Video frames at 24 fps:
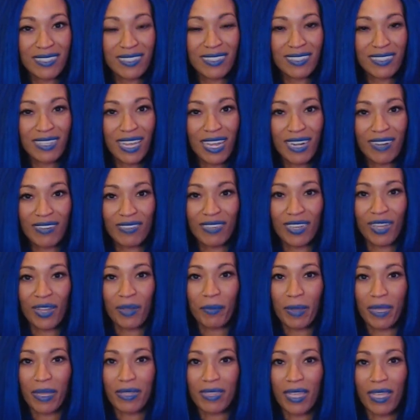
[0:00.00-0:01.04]
I don't know
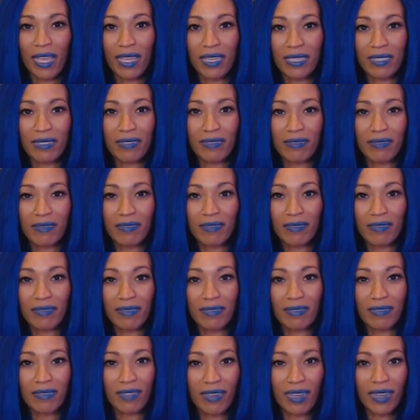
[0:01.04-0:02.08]
about that.
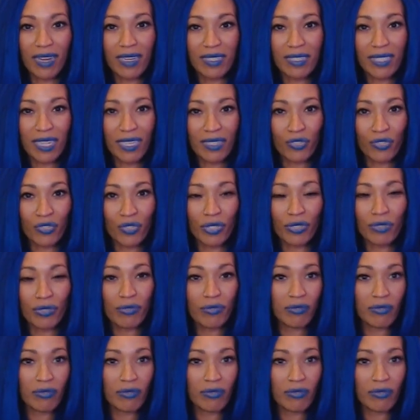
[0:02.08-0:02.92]
Is that true?